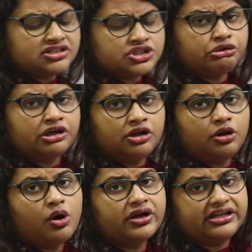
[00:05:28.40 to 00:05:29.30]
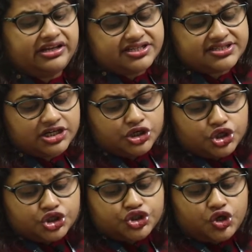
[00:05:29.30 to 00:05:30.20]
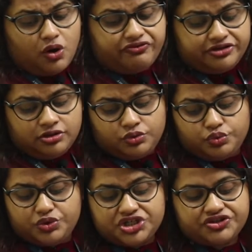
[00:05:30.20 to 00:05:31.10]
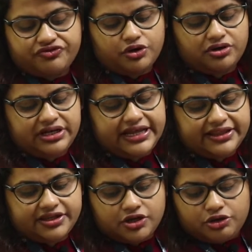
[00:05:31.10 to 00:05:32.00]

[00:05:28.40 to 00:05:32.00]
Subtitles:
during her long illness, she often wished for her death.